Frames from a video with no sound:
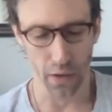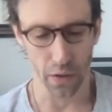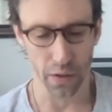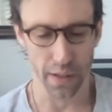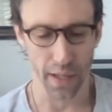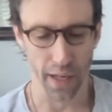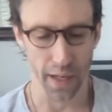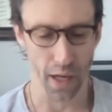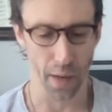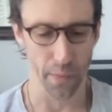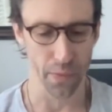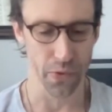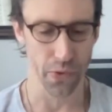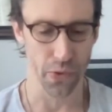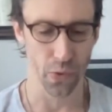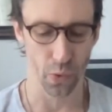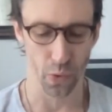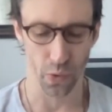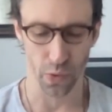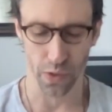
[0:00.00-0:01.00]
I looked at a
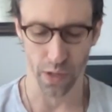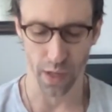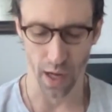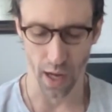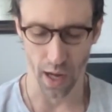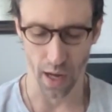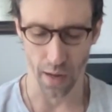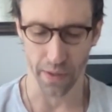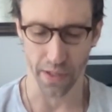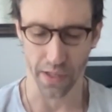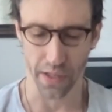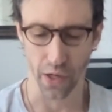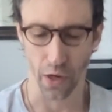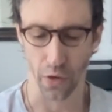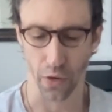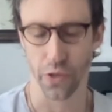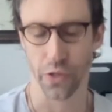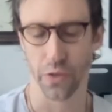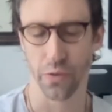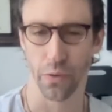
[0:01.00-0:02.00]
couple schools because
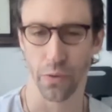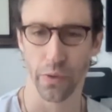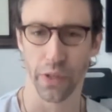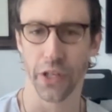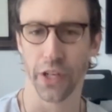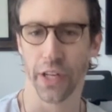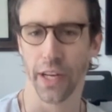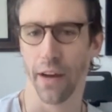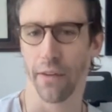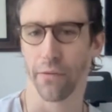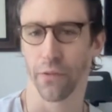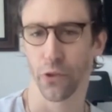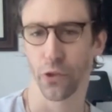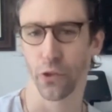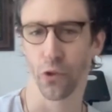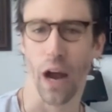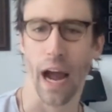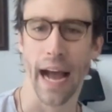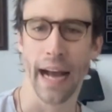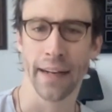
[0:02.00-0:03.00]
coaches were reaching out for
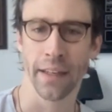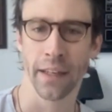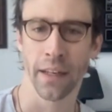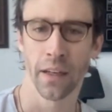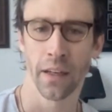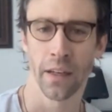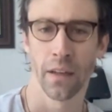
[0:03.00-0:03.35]
track.